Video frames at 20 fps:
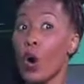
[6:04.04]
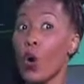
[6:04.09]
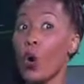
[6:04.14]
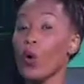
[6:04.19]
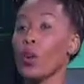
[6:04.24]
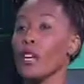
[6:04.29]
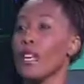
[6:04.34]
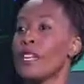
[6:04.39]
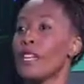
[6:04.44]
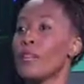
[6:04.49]

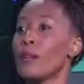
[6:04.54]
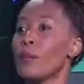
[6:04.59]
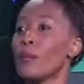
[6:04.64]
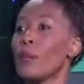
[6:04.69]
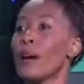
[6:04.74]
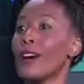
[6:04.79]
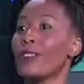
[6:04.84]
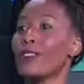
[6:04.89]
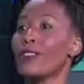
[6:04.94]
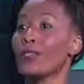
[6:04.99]
only
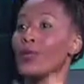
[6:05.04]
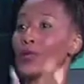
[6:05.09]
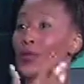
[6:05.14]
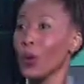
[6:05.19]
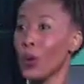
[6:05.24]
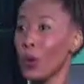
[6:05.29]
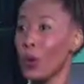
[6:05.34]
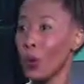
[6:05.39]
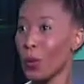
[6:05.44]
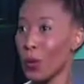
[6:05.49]
about
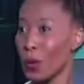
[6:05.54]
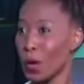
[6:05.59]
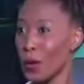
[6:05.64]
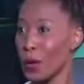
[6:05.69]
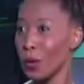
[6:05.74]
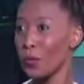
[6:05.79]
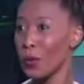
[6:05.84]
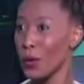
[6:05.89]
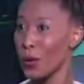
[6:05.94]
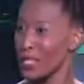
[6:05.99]
your
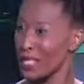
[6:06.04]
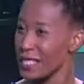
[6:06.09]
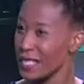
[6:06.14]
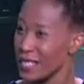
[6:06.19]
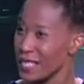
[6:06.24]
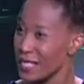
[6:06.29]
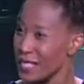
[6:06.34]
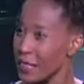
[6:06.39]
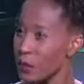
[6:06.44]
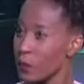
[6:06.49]
work
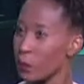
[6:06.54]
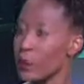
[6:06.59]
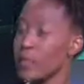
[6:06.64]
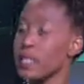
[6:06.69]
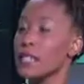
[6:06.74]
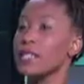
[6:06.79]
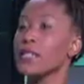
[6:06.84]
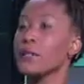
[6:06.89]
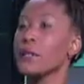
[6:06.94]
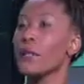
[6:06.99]
personally,
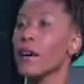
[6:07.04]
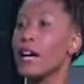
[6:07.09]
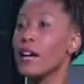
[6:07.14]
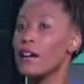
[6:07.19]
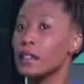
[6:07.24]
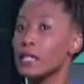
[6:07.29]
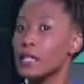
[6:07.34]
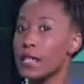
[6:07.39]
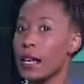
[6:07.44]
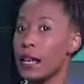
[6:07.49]
but it's
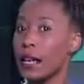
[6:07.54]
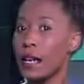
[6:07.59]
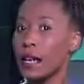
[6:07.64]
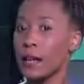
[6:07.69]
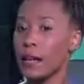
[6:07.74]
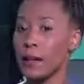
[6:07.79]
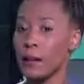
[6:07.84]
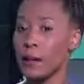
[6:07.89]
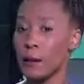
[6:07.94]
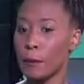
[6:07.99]
about
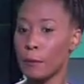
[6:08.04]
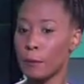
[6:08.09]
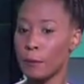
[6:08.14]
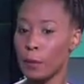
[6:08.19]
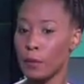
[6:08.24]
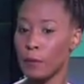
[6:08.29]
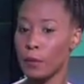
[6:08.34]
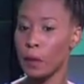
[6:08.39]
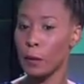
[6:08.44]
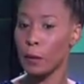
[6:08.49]

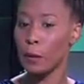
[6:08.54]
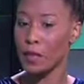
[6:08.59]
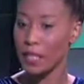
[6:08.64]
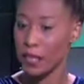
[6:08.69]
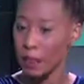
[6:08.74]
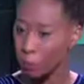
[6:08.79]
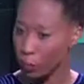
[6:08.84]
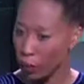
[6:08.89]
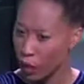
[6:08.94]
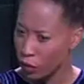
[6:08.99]

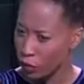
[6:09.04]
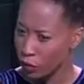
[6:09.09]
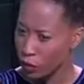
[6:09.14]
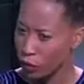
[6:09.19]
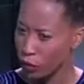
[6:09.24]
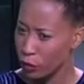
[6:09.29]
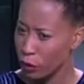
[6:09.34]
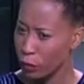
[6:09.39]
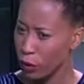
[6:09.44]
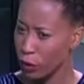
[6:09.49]
being part
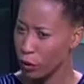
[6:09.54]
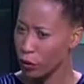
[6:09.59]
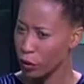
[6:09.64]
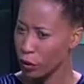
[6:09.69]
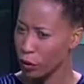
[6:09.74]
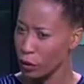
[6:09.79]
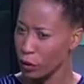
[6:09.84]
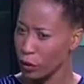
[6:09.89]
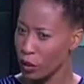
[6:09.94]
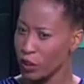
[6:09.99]
of a
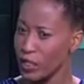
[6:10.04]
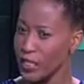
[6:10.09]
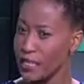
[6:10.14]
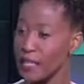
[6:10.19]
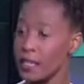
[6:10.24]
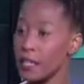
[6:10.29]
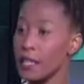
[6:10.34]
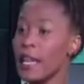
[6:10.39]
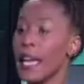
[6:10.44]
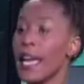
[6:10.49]

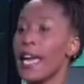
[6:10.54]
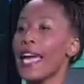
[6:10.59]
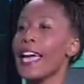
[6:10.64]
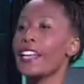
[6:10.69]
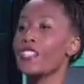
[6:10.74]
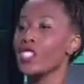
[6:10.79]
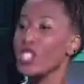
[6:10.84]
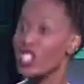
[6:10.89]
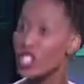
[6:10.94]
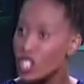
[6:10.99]
community
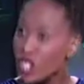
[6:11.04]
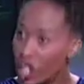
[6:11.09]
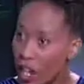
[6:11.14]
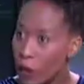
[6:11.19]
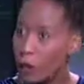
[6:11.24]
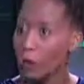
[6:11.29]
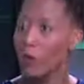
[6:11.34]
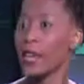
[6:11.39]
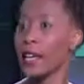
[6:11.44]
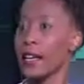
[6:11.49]
and
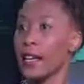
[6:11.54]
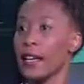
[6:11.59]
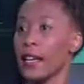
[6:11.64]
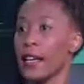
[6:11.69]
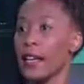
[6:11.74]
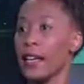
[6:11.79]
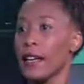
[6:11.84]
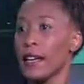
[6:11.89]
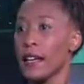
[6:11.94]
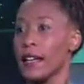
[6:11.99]
sharing
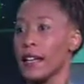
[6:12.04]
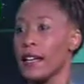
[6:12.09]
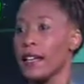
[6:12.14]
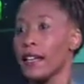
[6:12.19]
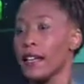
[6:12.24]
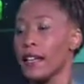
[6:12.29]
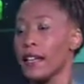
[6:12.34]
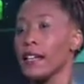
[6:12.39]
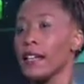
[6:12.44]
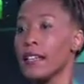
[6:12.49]

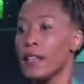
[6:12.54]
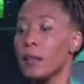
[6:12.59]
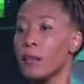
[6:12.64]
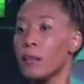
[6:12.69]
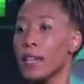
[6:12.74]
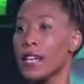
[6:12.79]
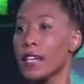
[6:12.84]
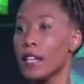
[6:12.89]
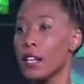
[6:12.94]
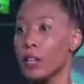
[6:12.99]
in a bigger